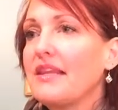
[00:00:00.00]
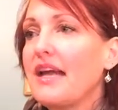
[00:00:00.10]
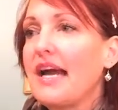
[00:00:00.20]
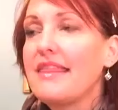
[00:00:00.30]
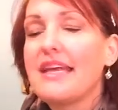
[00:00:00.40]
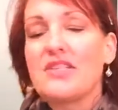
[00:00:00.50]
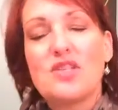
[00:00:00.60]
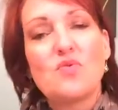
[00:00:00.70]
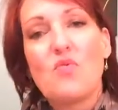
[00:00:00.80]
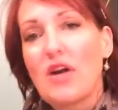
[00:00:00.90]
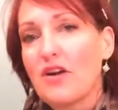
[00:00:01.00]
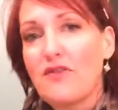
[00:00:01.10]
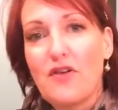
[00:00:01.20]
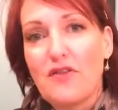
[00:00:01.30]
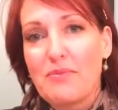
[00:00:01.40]
I think it's just
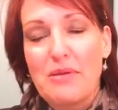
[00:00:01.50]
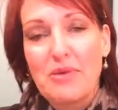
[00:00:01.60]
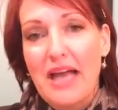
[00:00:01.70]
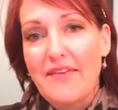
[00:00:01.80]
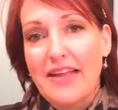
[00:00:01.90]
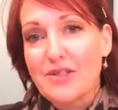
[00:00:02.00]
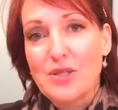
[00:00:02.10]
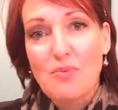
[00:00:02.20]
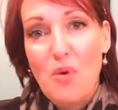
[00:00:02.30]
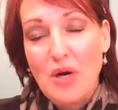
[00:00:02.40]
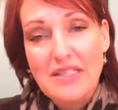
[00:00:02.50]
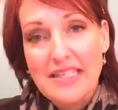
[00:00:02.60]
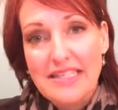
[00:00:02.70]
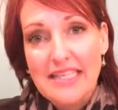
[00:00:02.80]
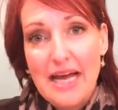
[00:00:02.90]
wonderful for people to have that support
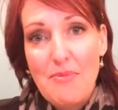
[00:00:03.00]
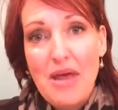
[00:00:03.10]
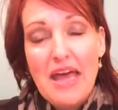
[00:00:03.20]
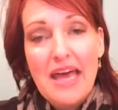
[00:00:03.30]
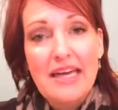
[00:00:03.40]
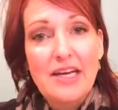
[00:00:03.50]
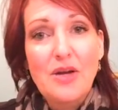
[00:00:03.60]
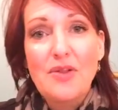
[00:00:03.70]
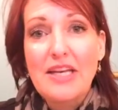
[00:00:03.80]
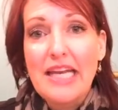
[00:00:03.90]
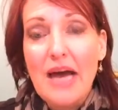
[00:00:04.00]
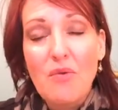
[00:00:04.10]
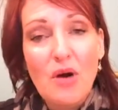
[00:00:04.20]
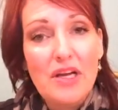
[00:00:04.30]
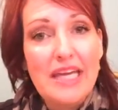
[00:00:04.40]
system. And I know the
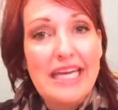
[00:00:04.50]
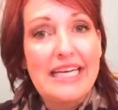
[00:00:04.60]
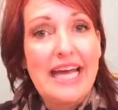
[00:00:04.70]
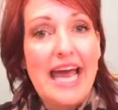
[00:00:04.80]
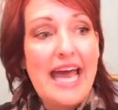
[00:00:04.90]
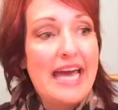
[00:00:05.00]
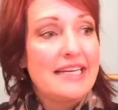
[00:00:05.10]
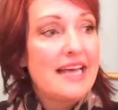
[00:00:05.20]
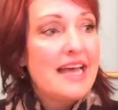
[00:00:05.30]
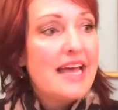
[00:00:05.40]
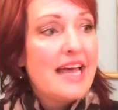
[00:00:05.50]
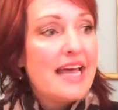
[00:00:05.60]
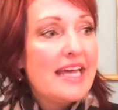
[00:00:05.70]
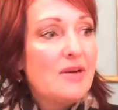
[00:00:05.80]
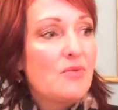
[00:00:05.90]
networking and
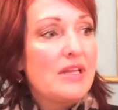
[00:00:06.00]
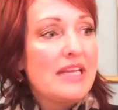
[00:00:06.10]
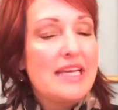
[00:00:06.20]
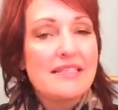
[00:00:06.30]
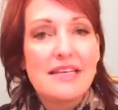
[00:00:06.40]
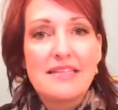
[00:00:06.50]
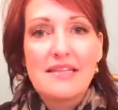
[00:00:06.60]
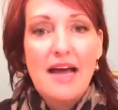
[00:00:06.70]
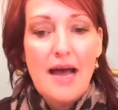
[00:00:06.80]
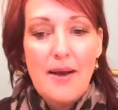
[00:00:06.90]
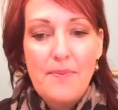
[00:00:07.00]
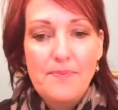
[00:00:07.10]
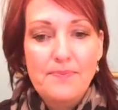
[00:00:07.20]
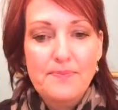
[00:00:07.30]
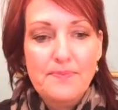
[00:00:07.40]
and it really isn't um
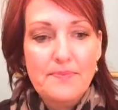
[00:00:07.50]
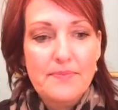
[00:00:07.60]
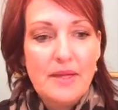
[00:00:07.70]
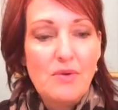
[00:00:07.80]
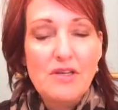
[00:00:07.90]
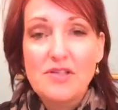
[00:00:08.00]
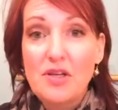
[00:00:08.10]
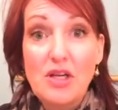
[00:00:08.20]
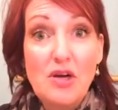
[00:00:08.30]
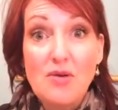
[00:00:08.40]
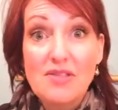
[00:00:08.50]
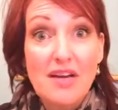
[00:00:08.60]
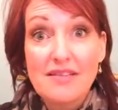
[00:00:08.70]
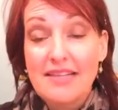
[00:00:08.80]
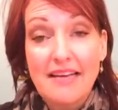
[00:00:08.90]
I want to say you know it's not
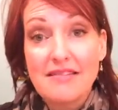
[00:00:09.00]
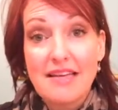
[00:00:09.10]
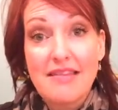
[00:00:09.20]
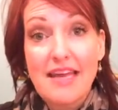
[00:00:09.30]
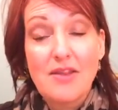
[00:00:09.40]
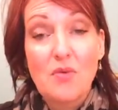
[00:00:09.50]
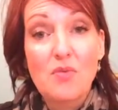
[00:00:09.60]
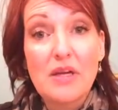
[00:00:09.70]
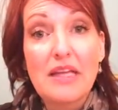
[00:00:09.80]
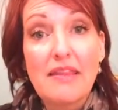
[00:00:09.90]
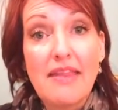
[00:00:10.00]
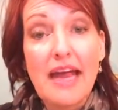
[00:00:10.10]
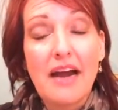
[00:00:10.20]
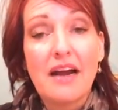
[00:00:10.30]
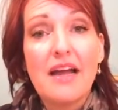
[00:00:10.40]
a salesy thing. They're really
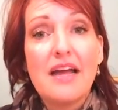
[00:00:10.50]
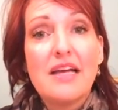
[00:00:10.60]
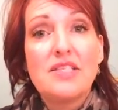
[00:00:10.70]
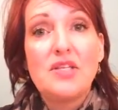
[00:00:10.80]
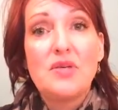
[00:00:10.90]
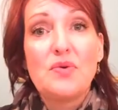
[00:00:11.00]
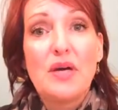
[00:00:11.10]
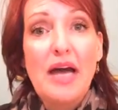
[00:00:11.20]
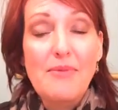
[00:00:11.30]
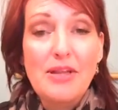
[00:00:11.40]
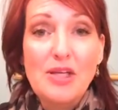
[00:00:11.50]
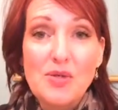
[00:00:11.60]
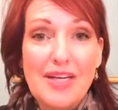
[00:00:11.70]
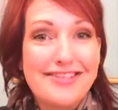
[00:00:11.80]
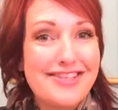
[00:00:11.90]
there to come in the
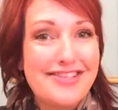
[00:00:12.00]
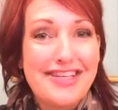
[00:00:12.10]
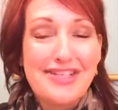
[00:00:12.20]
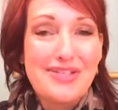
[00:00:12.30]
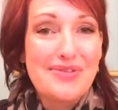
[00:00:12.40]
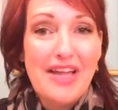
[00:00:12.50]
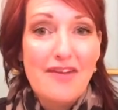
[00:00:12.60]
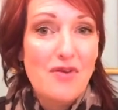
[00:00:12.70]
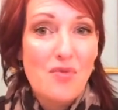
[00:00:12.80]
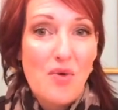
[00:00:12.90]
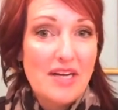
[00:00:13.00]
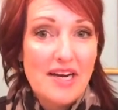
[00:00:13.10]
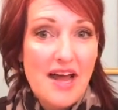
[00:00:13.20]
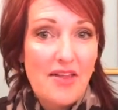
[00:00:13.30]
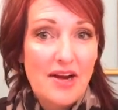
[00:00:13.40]
trenches and do life with one
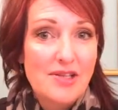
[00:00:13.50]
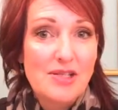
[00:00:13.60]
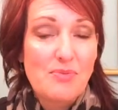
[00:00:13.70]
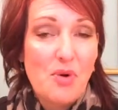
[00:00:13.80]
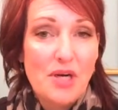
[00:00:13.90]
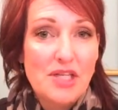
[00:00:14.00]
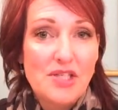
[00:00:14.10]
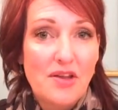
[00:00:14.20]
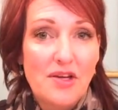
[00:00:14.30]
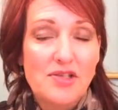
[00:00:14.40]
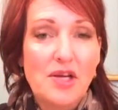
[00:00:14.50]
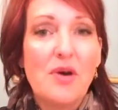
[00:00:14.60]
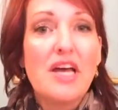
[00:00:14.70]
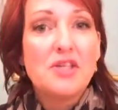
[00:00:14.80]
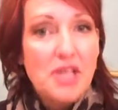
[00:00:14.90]
another and support each other. So
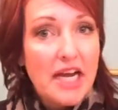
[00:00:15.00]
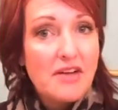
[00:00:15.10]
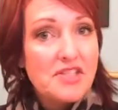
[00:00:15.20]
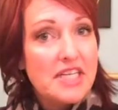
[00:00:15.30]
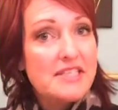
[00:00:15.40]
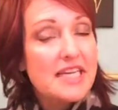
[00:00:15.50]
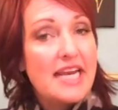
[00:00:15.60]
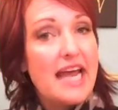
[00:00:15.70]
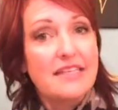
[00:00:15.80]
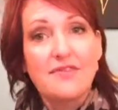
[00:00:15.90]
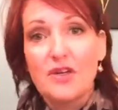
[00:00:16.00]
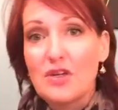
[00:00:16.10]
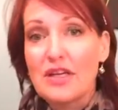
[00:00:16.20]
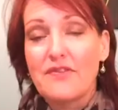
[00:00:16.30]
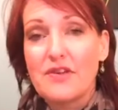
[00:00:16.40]
check out Chicks Connect if you're
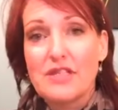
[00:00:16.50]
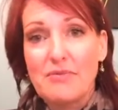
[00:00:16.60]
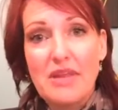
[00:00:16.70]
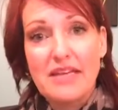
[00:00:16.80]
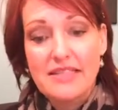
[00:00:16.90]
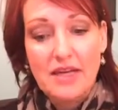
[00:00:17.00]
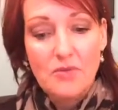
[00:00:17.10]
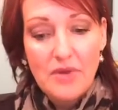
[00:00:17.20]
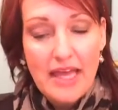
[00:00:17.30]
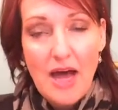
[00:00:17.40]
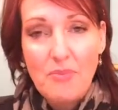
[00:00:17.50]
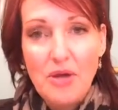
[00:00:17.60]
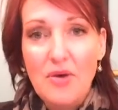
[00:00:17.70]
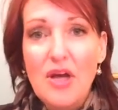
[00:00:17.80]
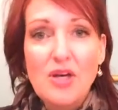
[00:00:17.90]
looking for some things that could really help
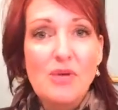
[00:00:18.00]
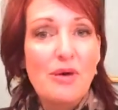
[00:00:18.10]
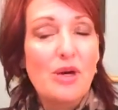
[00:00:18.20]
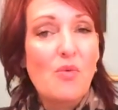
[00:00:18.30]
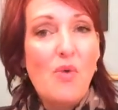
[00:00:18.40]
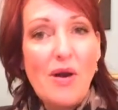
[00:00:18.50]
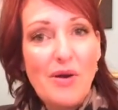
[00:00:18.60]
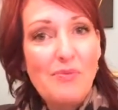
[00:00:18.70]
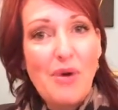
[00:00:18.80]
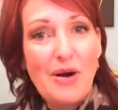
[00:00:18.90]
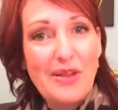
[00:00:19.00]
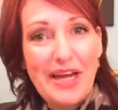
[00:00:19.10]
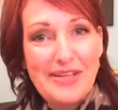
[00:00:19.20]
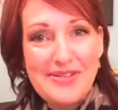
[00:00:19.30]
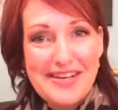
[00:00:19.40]
you, no matter what part of the
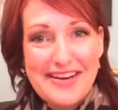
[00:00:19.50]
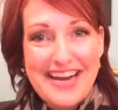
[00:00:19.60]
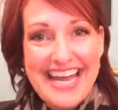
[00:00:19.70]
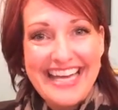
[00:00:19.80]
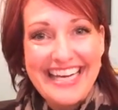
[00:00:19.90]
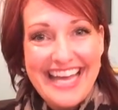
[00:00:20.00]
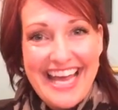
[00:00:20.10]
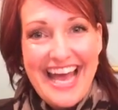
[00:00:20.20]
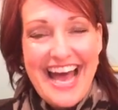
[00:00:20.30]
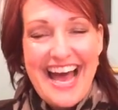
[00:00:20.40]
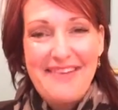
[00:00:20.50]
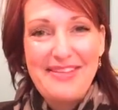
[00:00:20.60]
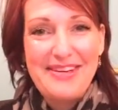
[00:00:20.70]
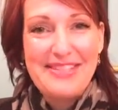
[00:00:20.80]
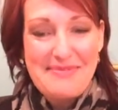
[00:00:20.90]
country you're in. Um,
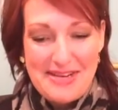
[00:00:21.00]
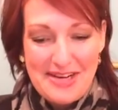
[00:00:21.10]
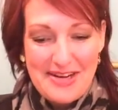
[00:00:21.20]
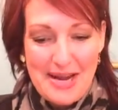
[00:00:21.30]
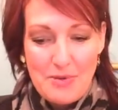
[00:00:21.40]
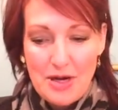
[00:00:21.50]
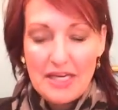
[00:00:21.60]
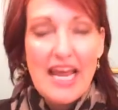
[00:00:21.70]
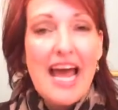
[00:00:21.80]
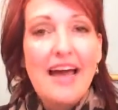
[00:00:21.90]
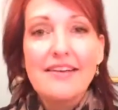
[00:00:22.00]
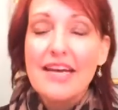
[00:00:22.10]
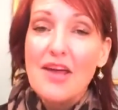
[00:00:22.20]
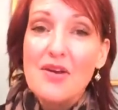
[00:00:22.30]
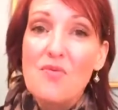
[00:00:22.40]
there's some in your neighborhood.
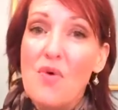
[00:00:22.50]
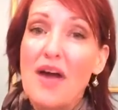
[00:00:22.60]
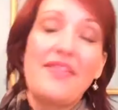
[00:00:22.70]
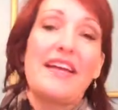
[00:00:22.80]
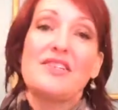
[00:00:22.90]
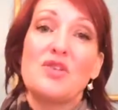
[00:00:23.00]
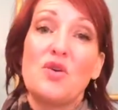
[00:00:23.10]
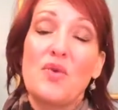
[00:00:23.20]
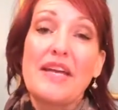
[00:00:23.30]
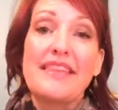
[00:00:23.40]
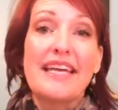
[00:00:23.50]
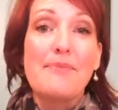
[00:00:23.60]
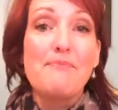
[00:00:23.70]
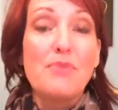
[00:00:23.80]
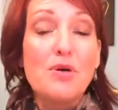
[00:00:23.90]
Another one that is great that can
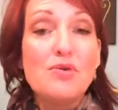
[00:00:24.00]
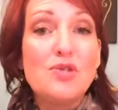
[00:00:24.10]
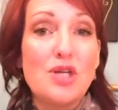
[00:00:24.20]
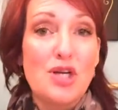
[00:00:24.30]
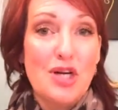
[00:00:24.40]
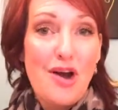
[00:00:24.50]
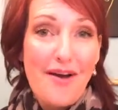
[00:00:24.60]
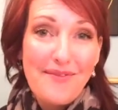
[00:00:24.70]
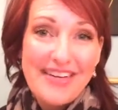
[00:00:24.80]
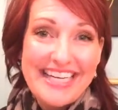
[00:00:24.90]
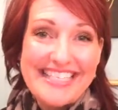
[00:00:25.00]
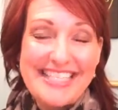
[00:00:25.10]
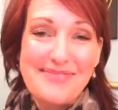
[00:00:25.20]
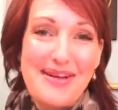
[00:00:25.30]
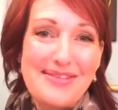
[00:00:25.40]
boost your confidence
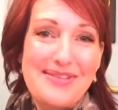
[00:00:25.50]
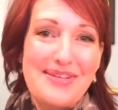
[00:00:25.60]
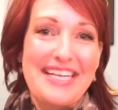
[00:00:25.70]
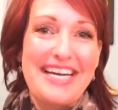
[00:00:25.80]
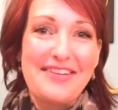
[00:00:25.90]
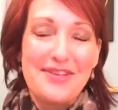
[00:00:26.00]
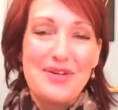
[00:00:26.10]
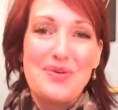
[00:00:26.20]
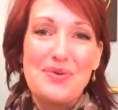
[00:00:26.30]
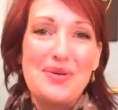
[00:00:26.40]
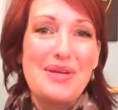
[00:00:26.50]
as well as create kind of a cool